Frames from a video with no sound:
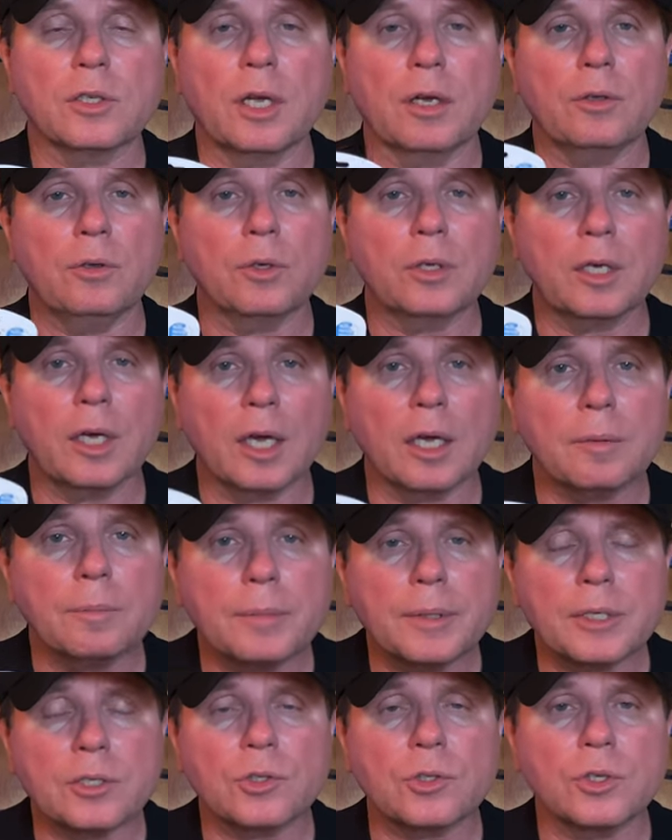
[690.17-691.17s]
Now you can
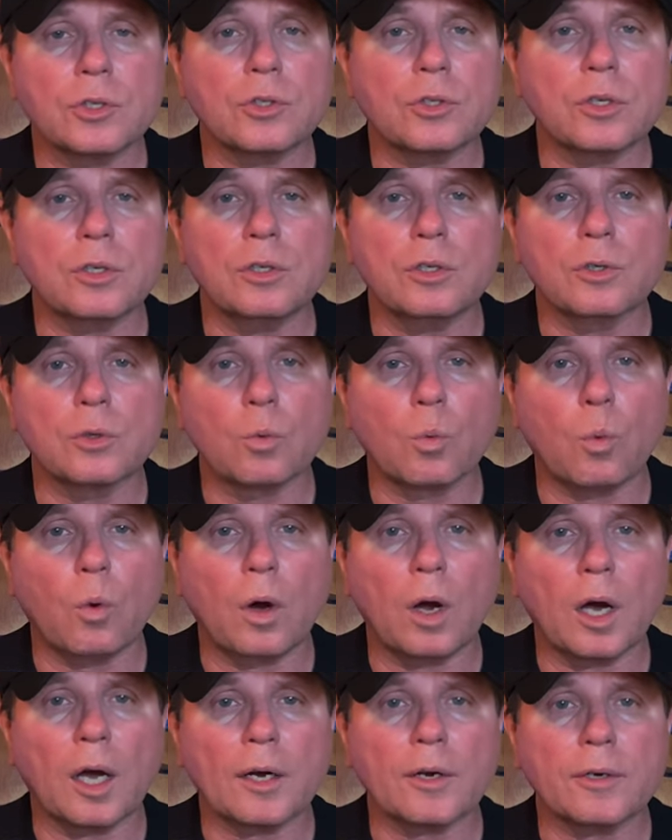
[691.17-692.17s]
mix this in your
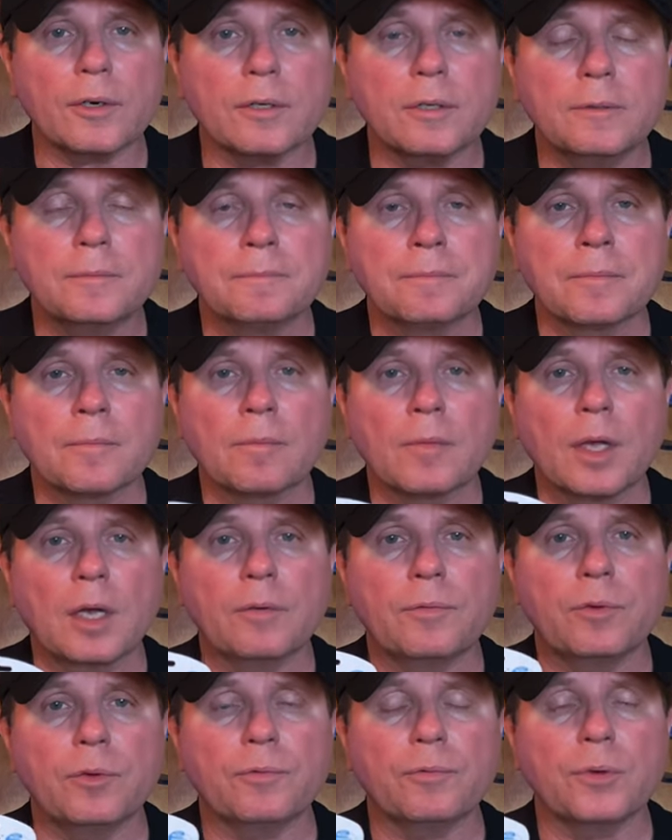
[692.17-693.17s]
water
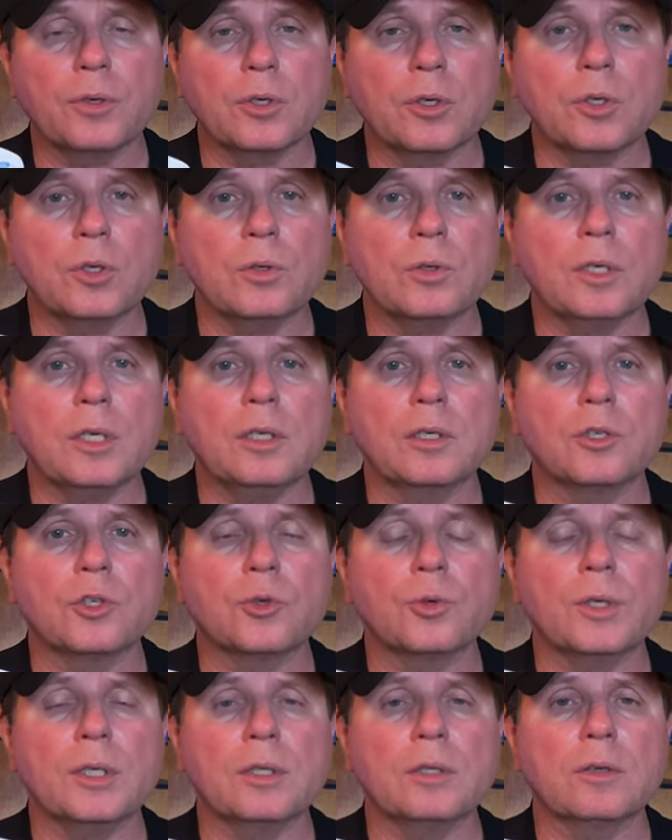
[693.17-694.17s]
if you feel you need to
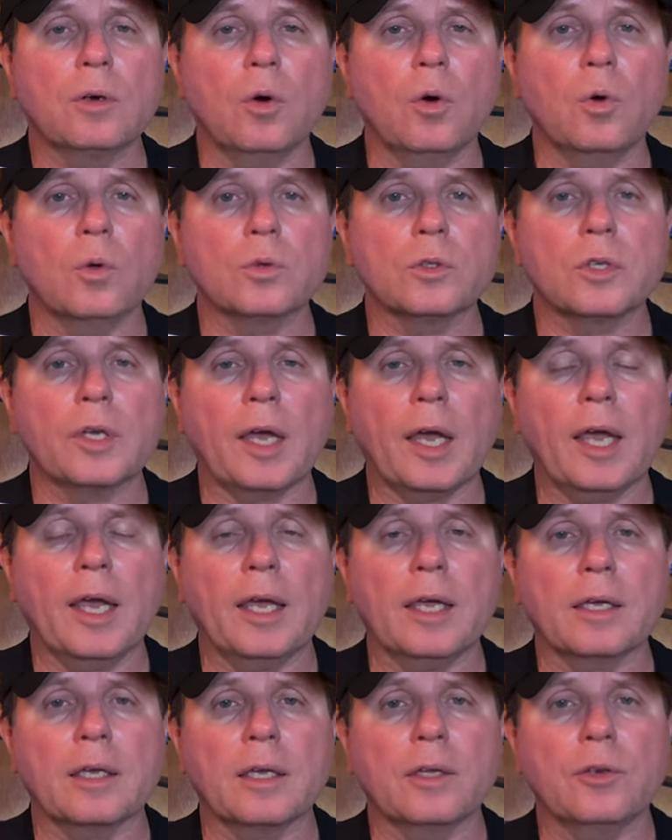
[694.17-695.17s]
treat the whole
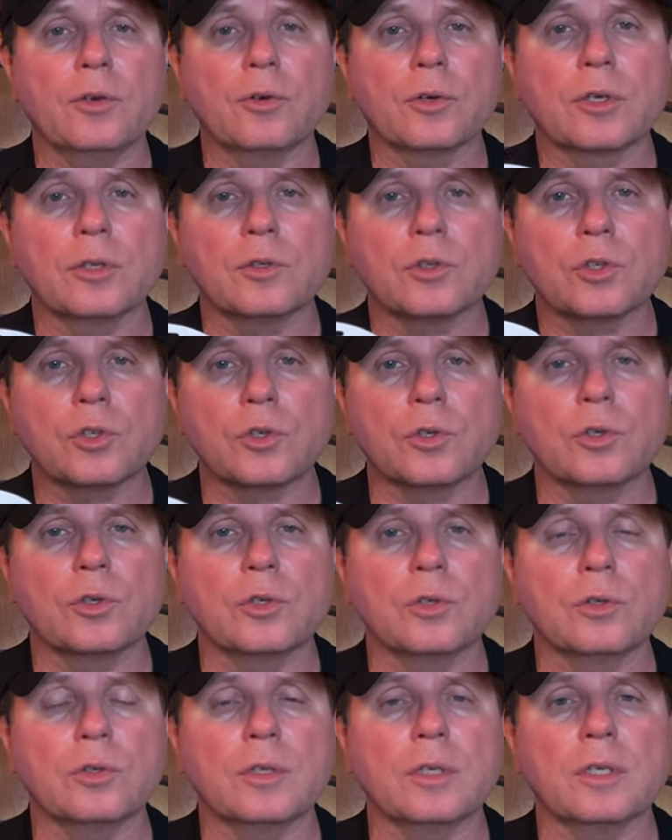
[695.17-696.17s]
tank and you're
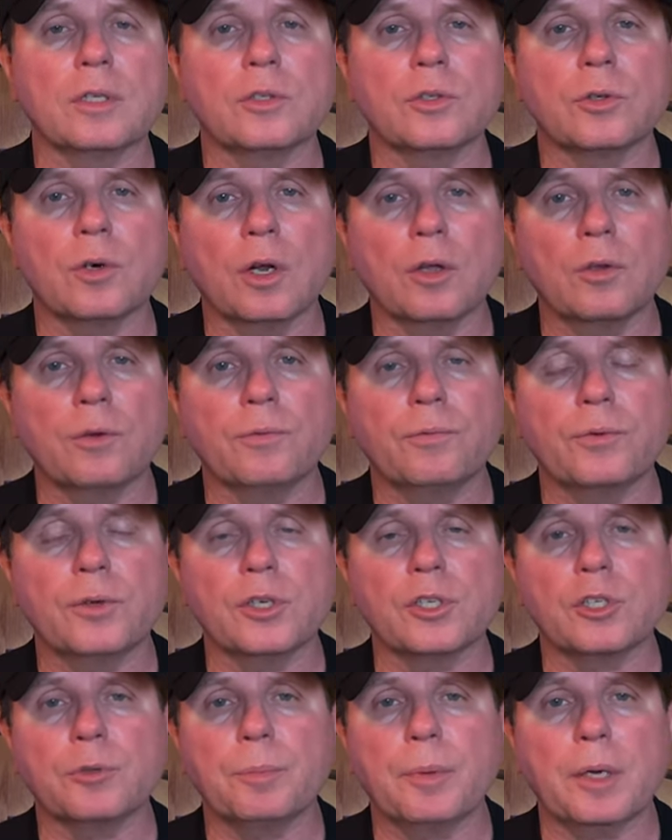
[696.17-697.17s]
concerned that your other
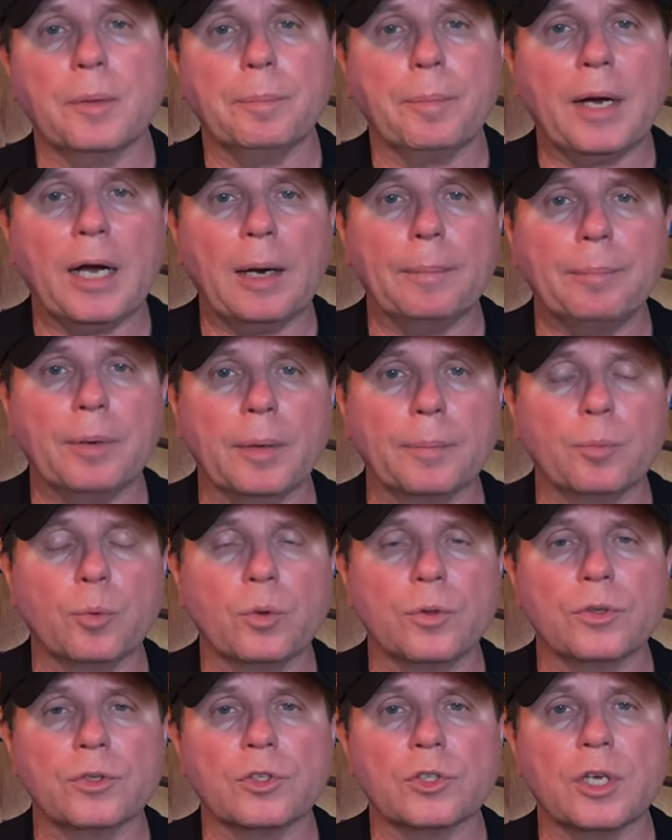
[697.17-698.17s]
fish may pop up
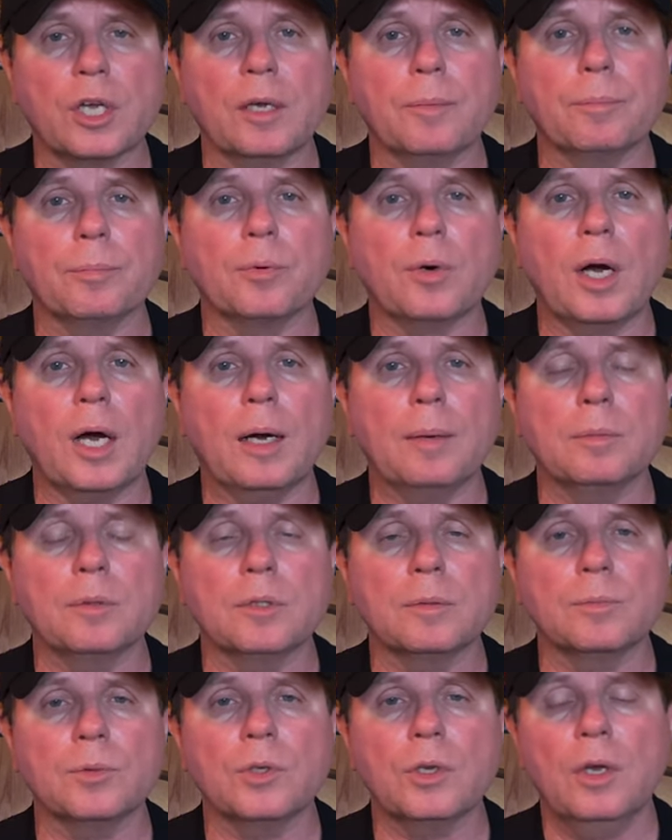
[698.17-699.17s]
with the same
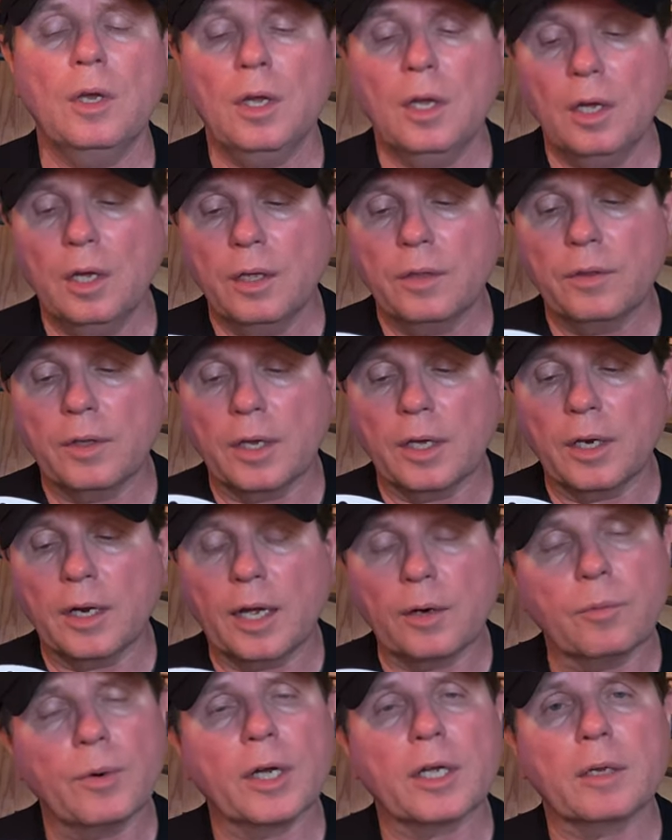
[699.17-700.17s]
problems then
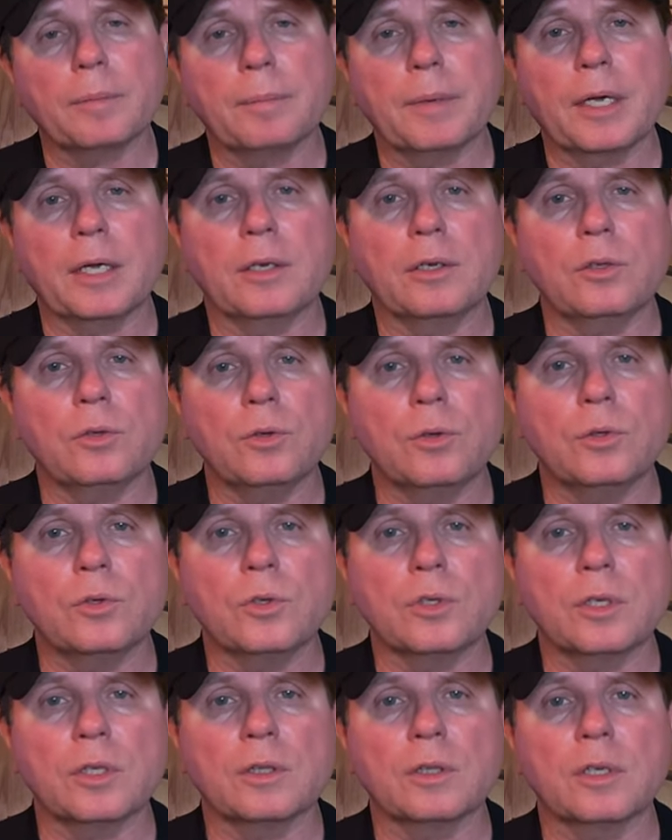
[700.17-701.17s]
I recommend
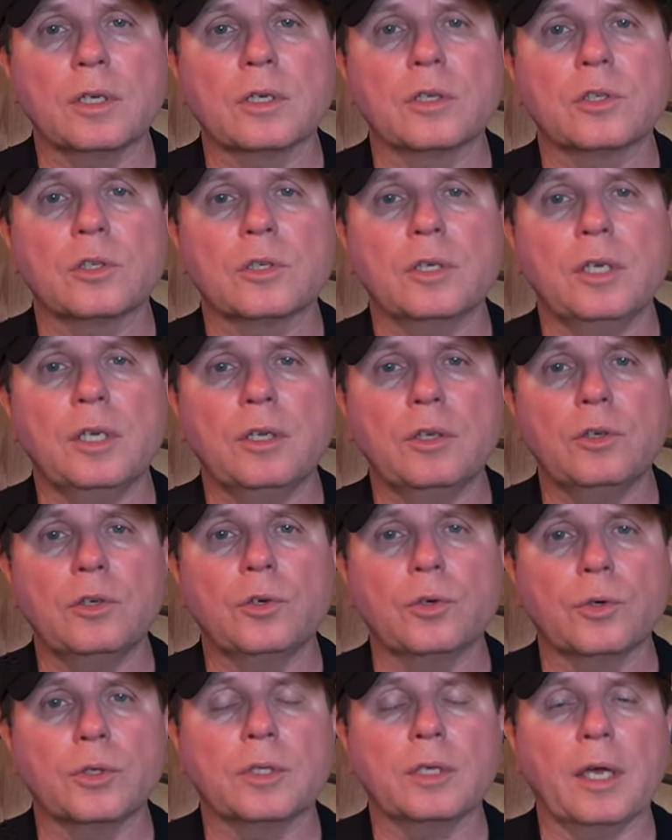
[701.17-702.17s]
using this in
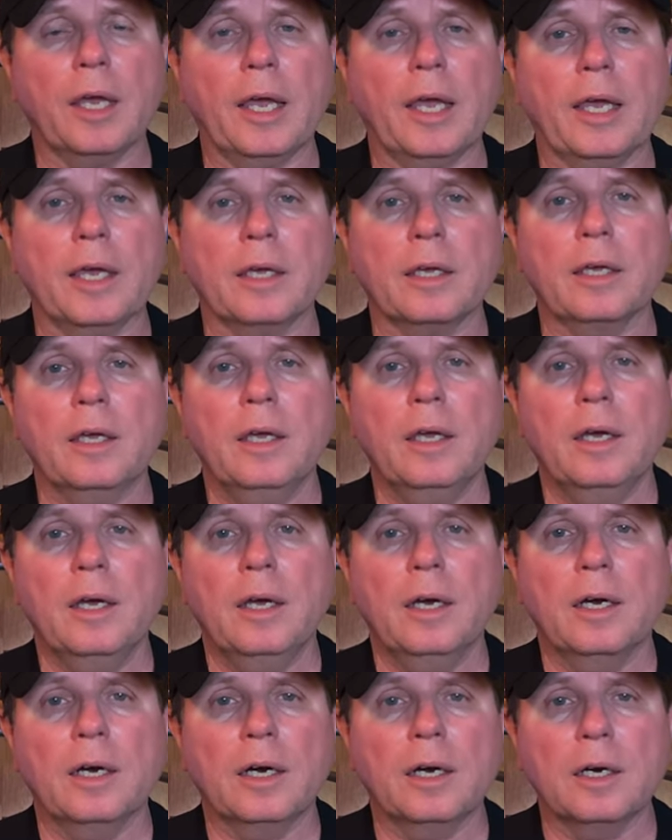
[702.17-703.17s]
your tank
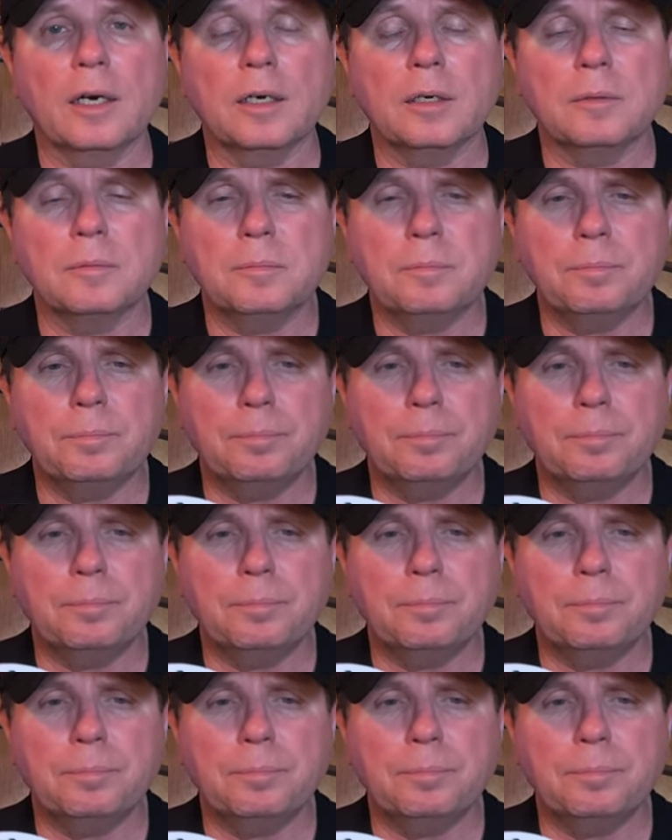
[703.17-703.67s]
uh,